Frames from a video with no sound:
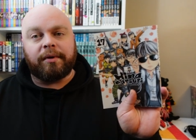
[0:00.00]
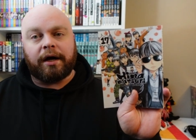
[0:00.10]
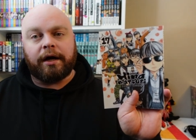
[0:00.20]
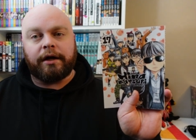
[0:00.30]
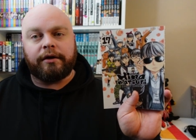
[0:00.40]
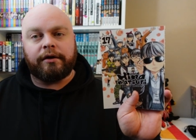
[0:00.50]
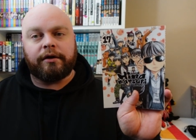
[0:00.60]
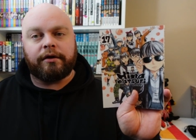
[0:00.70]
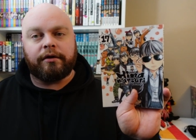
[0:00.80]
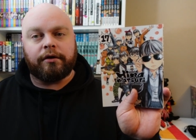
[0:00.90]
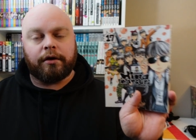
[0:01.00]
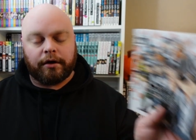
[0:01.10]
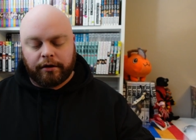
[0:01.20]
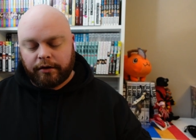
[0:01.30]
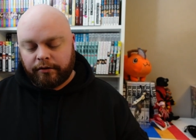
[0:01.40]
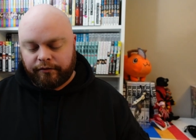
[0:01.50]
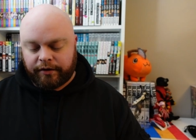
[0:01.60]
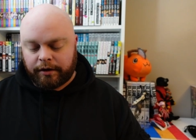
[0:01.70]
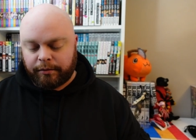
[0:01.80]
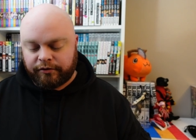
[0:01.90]
behind of
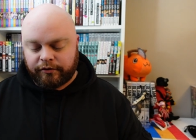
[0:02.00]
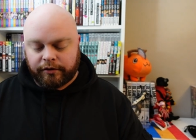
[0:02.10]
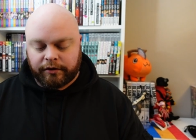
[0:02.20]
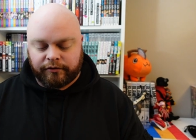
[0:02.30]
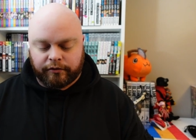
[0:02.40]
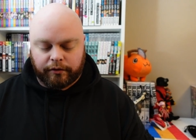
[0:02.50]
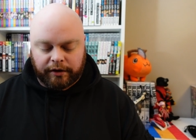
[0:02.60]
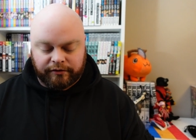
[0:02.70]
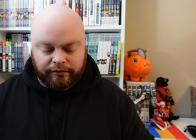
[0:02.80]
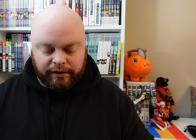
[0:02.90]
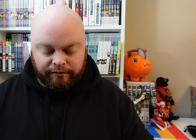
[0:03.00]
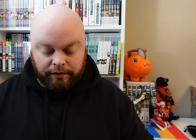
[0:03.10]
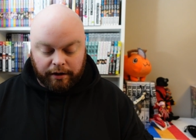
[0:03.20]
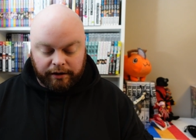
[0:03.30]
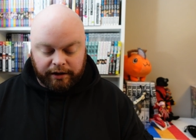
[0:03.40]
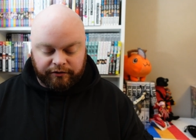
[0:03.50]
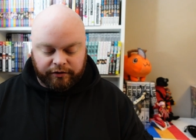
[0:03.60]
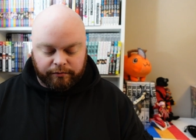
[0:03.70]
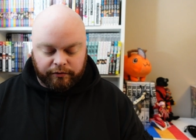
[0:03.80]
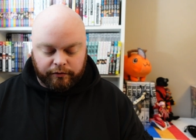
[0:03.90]
Hinamatsuri, so I still have a lot of
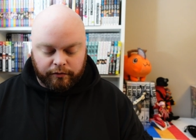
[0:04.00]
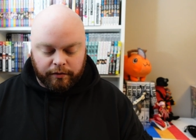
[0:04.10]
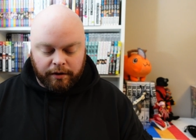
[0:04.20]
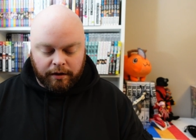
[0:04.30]
catching up to do.